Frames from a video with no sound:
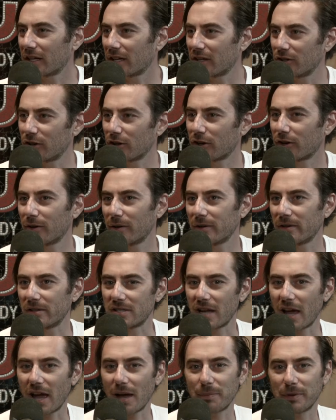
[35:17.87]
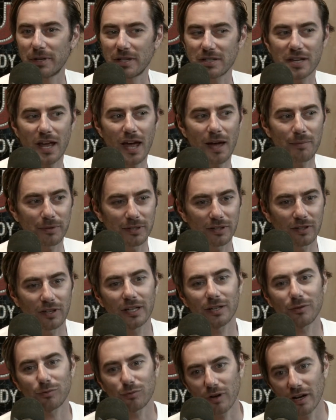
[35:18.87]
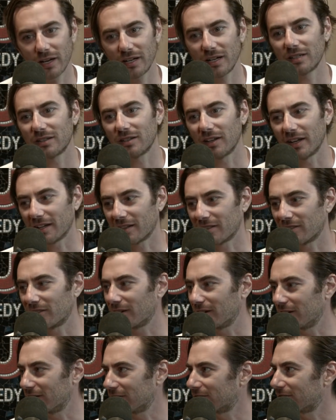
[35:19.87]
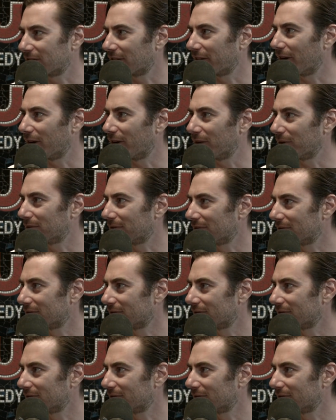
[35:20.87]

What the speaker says: in your career that's happened has happened like right at like the, you know. No,